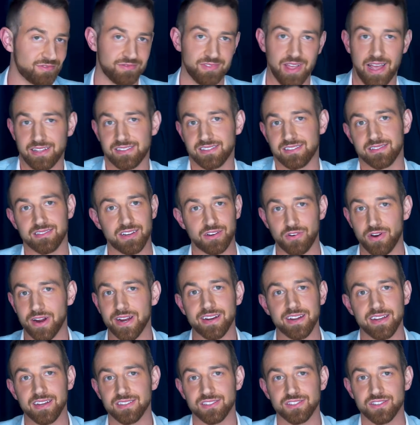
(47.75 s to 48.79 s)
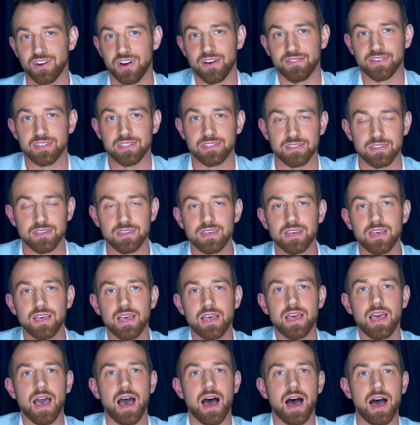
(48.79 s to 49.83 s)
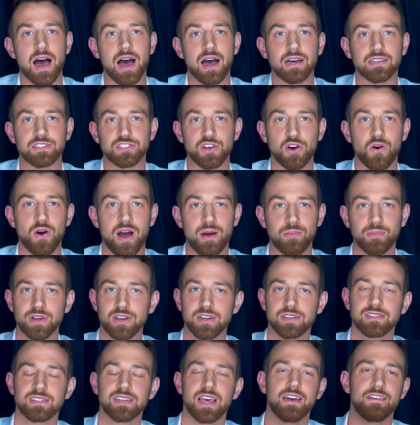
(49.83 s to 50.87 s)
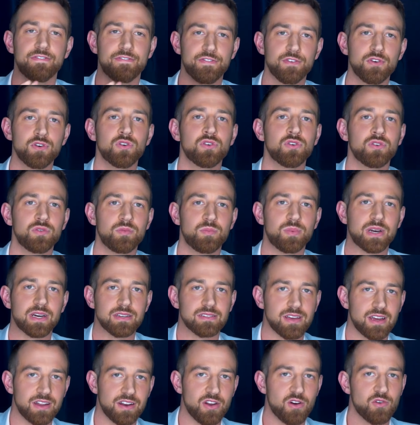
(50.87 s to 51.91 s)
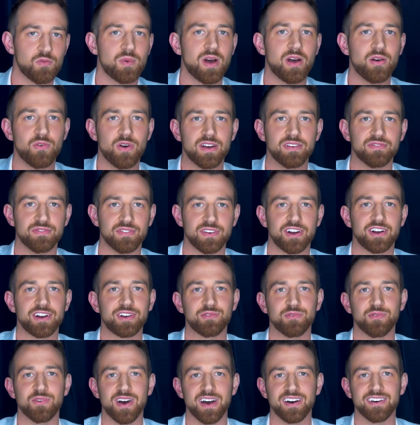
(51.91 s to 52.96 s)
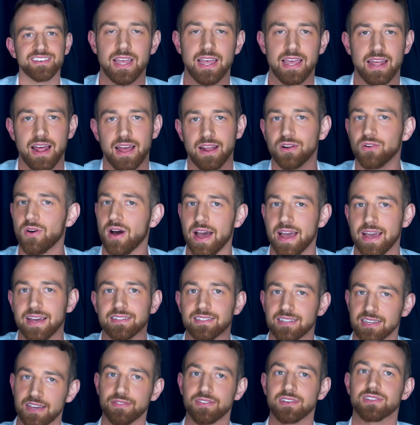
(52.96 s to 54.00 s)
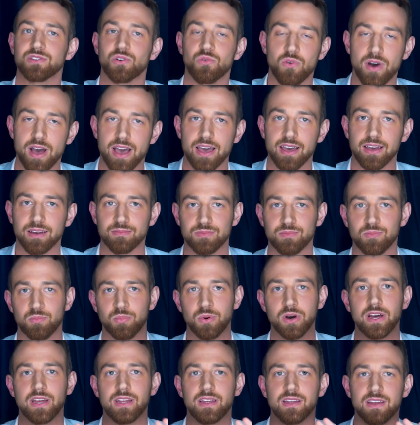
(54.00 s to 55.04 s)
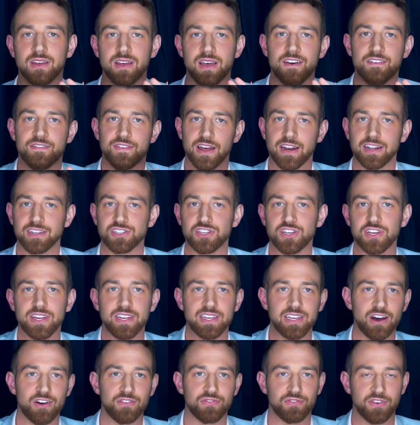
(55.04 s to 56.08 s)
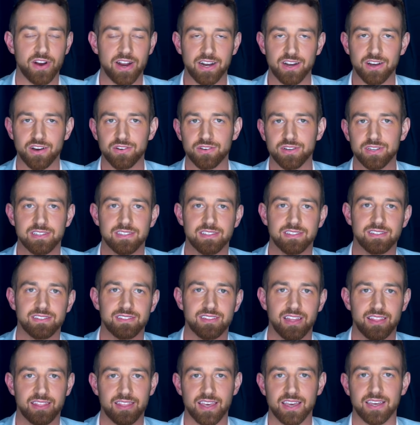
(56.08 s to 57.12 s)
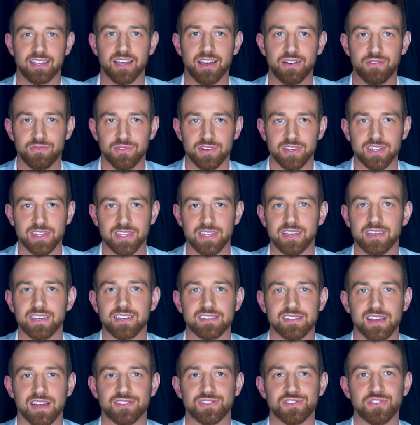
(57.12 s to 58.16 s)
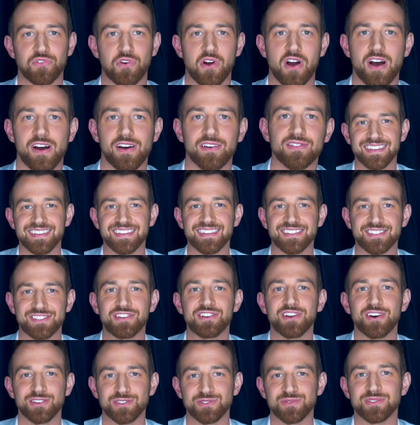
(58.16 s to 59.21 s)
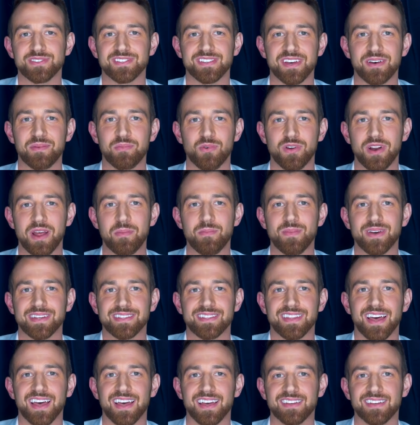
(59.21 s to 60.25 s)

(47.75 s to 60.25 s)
That's a great answer, obviously. Uh, so I'm gonna say food because I know my wife very well, and I don't. I hate to give this away, but Fettuccine Alfredo is the thing that really sets her off. She knows what's up when I make that.